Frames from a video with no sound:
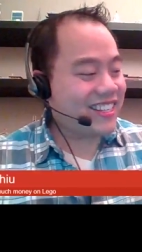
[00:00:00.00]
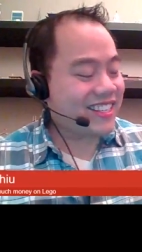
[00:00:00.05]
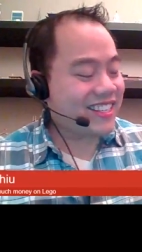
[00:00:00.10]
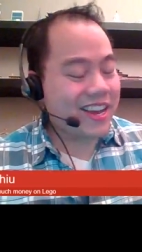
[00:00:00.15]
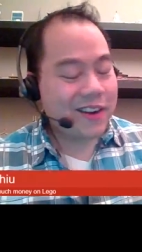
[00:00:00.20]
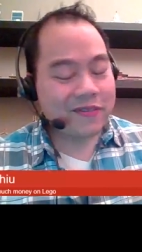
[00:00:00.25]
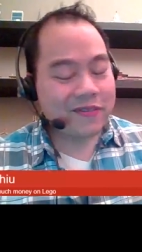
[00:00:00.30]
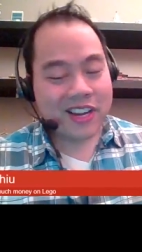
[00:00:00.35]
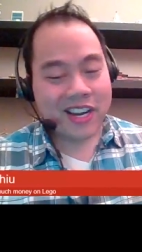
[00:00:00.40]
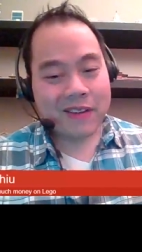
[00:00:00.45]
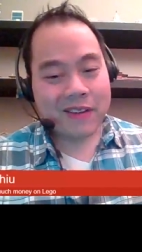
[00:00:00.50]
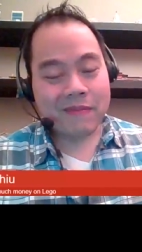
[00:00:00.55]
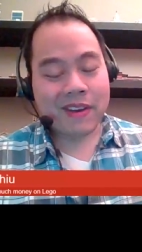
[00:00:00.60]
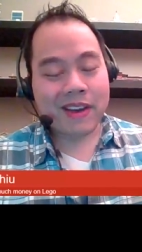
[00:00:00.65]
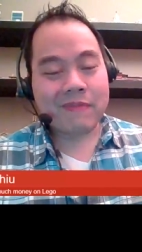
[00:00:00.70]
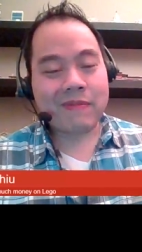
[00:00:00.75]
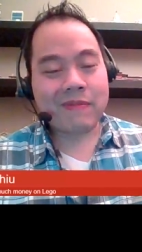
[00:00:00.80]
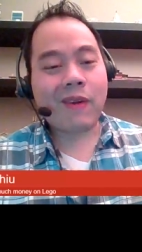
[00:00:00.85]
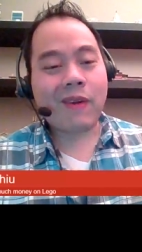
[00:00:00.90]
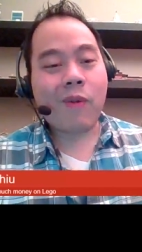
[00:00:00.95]
kind of funny.
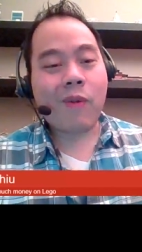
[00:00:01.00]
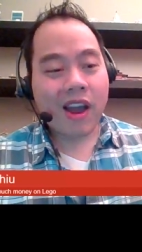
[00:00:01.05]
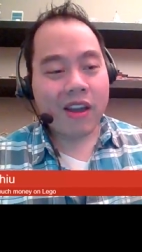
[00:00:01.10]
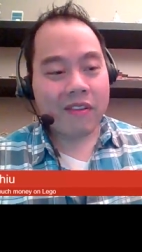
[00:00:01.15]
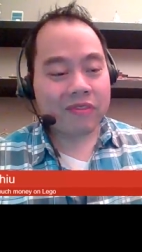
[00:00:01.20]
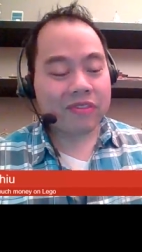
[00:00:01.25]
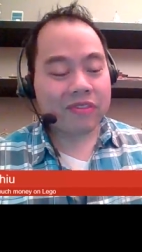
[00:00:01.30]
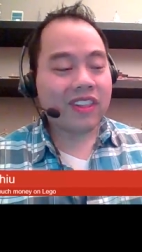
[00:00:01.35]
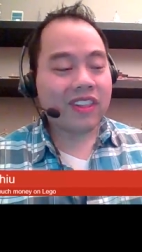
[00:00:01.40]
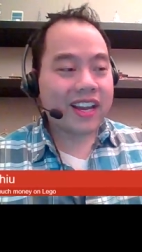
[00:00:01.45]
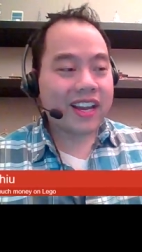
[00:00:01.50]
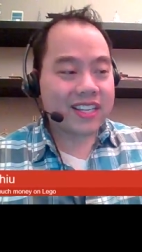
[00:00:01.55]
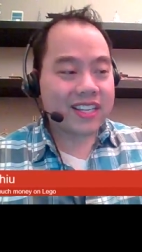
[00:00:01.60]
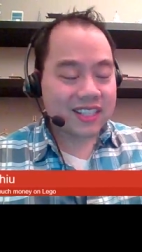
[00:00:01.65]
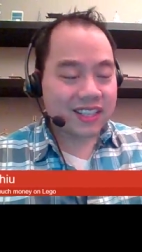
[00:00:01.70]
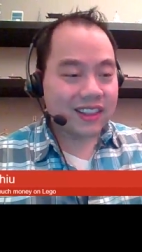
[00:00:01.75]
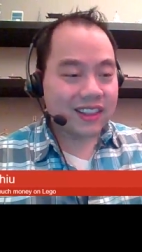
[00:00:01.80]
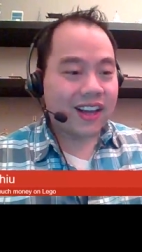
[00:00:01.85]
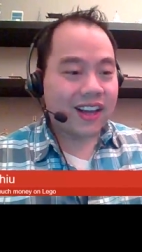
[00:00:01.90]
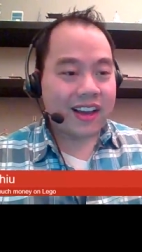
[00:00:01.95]
My, my wife likes
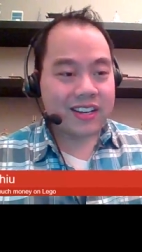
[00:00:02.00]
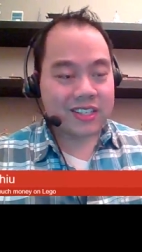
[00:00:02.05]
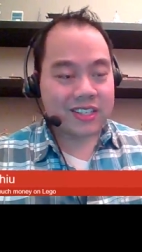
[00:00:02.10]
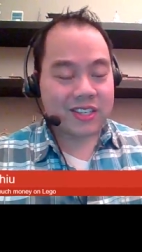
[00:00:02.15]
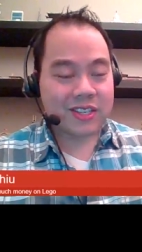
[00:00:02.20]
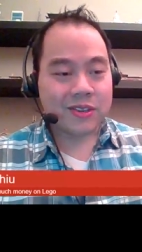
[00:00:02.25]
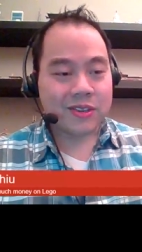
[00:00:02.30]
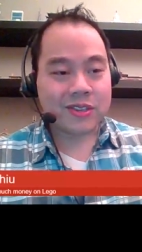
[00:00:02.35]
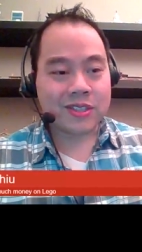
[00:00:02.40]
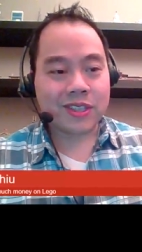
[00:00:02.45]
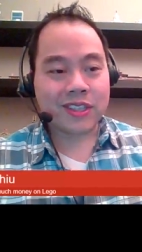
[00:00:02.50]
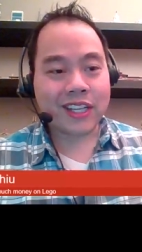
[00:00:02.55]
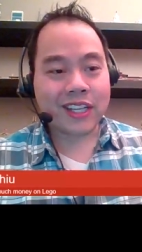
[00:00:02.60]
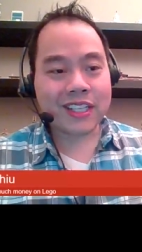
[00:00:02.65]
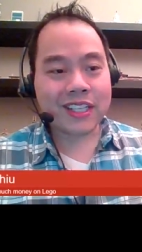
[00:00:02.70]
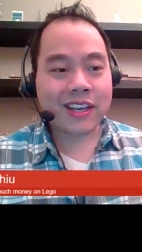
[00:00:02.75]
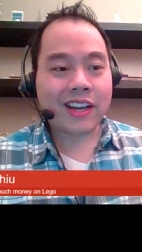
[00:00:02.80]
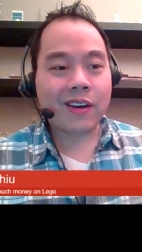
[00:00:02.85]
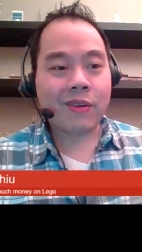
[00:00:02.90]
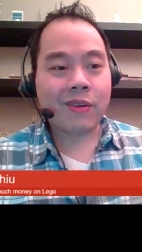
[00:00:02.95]
the line too, so that's
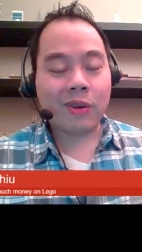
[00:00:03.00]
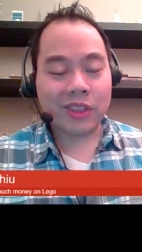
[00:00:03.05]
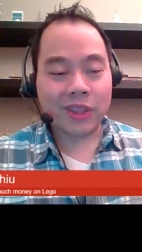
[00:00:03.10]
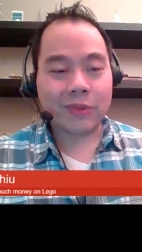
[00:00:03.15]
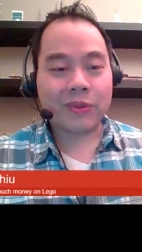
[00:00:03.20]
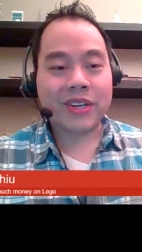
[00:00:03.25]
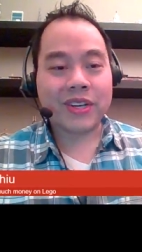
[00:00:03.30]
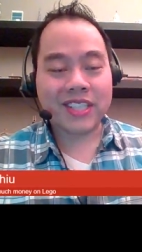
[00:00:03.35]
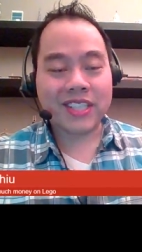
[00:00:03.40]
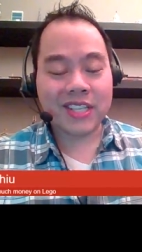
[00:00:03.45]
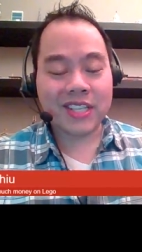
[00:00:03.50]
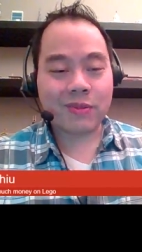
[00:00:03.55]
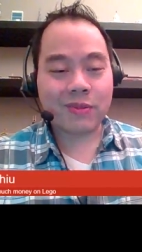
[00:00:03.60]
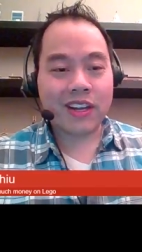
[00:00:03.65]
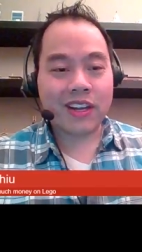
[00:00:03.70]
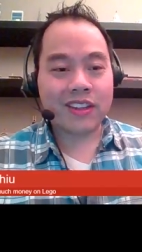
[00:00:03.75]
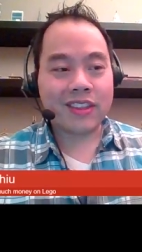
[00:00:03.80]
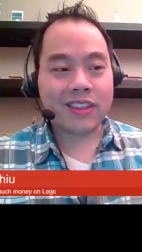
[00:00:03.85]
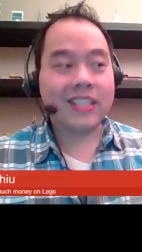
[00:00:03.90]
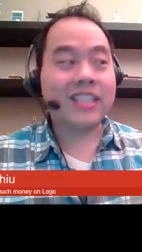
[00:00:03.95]
kind of one of the reasons
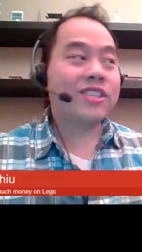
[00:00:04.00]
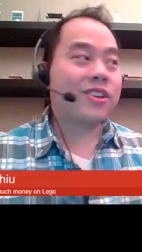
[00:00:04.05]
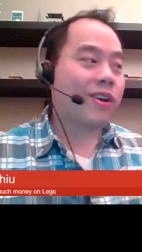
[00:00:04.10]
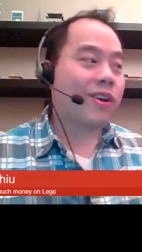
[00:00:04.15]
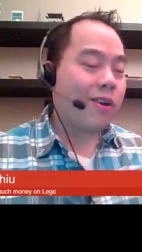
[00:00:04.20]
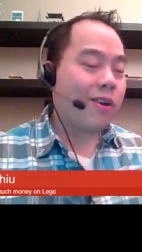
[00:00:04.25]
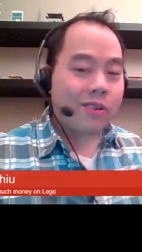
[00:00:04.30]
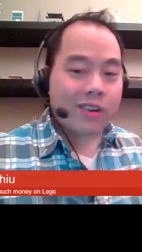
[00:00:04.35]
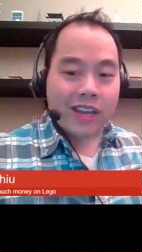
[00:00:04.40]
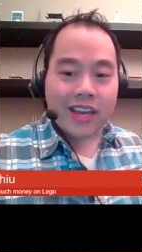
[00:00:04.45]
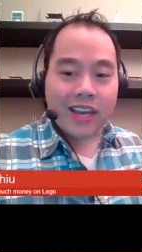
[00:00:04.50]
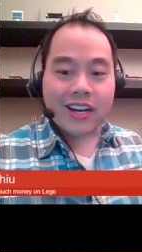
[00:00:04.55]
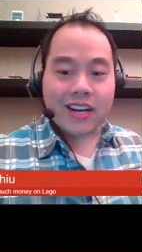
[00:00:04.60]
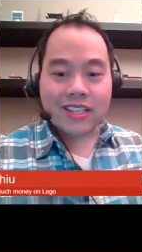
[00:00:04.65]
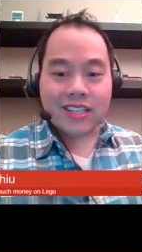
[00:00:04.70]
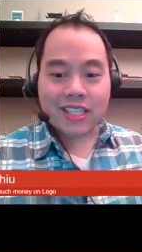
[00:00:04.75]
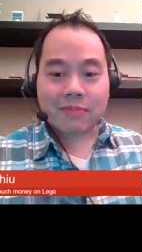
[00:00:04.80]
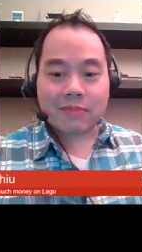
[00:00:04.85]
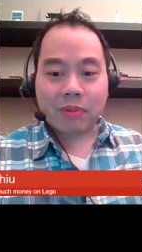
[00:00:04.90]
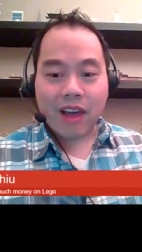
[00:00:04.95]
why these are okay to
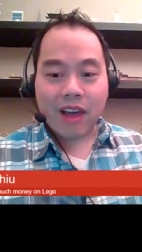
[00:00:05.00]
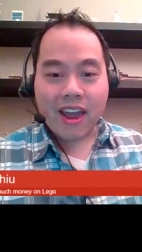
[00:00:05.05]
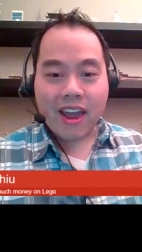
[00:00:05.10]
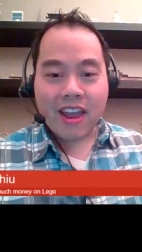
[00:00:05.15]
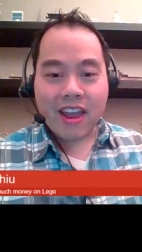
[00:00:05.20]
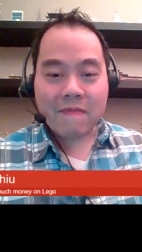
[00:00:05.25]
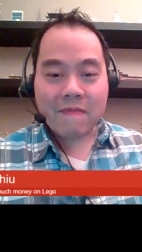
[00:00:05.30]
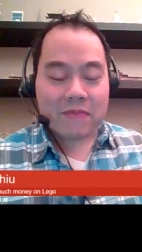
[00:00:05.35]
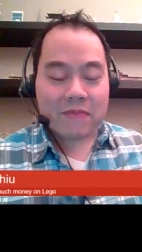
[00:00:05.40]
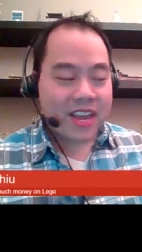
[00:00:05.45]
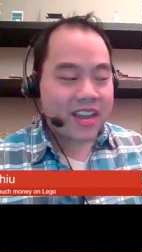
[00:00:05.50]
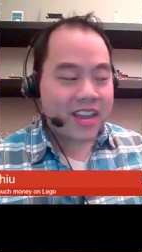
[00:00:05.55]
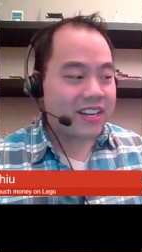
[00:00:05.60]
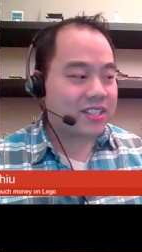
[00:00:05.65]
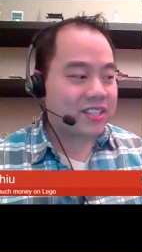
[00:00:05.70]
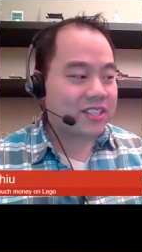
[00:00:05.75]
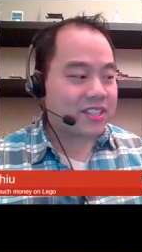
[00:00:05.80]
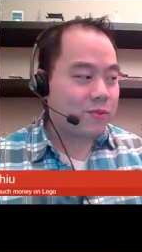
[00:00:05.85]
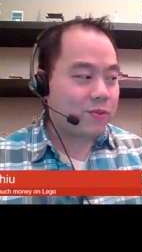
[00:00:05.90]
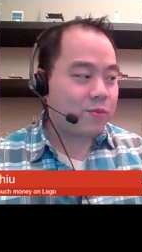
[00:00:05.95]
display. And
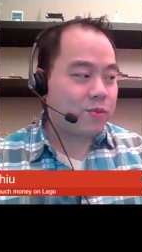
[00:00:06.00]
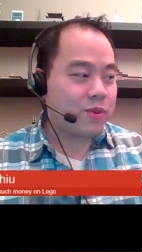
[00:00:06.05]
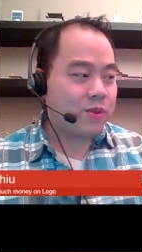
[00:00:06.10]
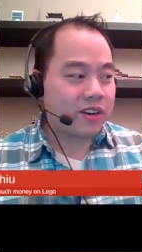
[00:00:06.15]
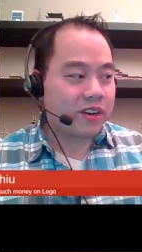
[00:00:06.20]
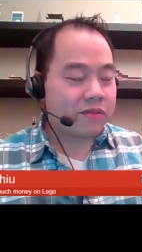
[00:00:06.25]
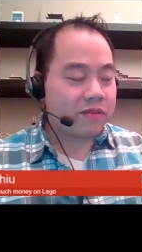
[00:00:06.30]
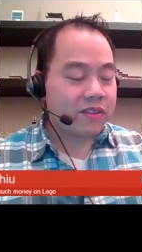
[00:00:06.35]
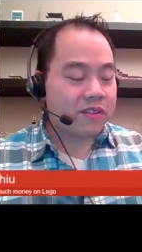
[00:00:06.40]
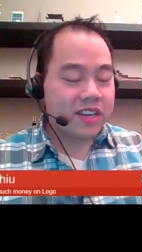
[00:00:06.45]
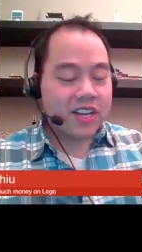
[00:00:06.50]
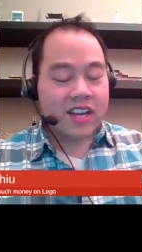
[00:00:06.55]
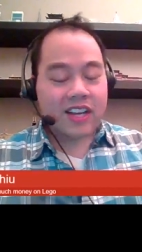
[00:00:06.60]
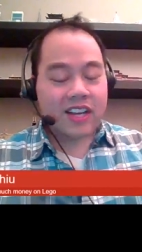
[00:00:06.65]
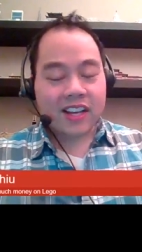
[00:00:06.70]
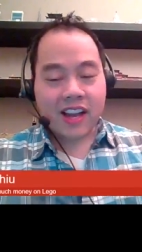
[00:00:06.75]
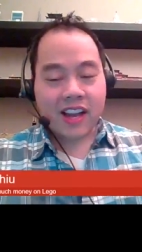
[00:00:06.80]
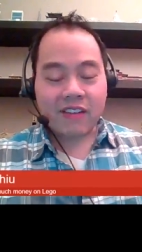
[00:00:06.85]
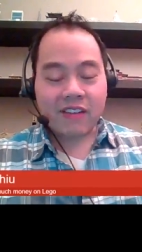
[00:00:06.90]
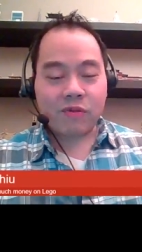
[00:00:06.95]
so right we're
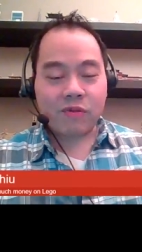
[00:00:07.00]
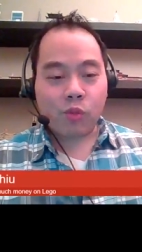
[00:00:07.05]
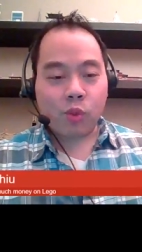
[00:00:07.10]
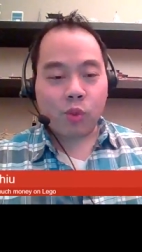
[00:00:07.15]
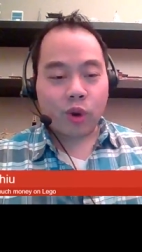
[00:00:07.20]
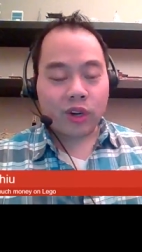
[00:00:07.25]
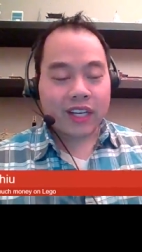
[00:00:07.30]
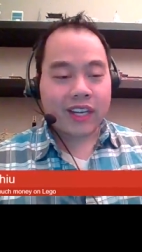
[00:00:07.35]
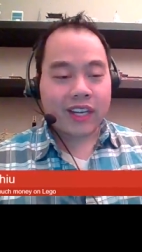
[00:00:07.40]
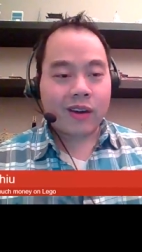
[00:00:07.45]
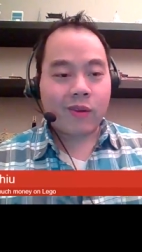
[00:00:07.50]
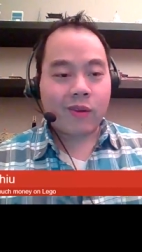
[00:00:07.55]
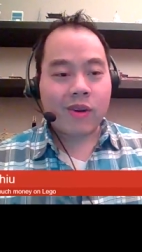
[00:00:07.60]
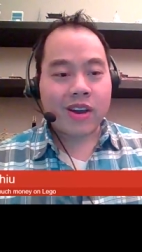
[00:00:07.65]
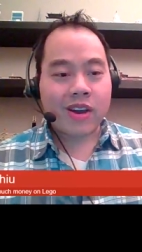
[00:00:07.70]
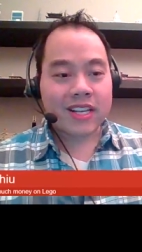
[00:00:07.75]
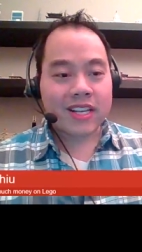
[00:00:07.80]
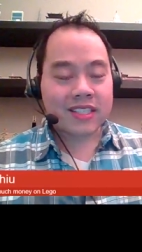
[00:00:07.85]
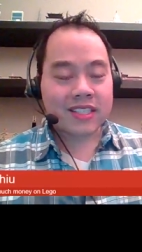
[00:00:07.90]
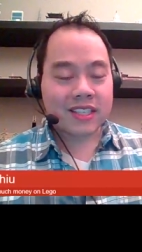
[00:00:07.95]
kind of working on
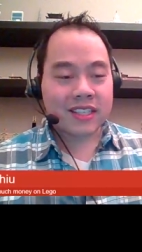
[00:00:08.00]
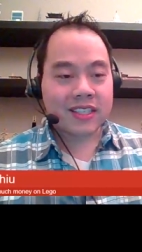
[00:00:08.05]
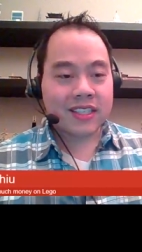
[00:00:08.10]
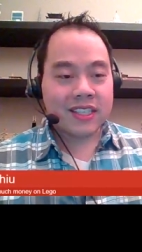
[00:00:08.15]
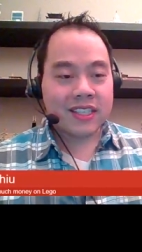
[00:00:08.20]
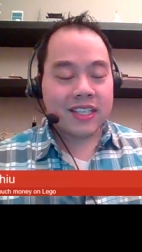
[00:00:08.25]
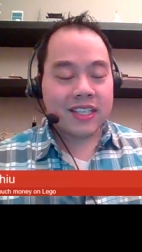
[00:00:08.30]
ways to